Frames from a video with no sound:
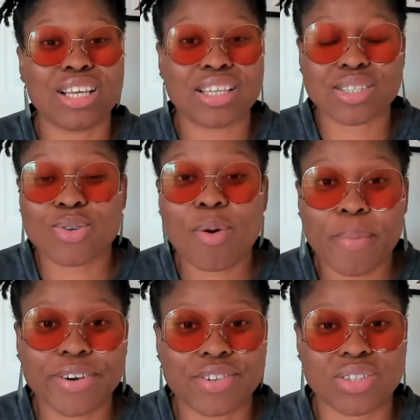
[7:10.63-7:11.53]
So
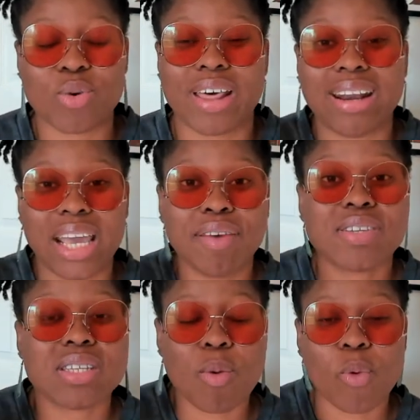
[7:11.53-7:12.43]
much so that if
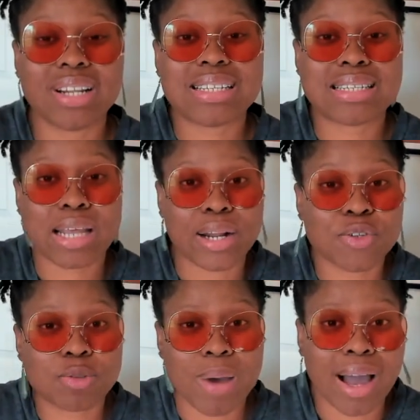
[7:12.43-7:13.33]
someone
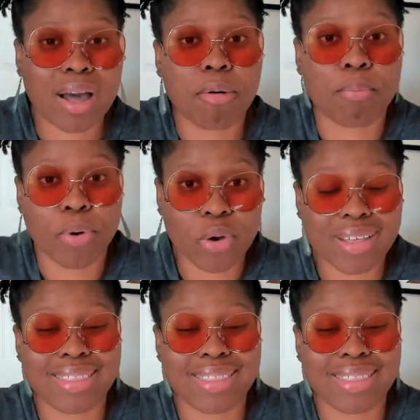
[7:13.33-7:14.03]
sends back a book,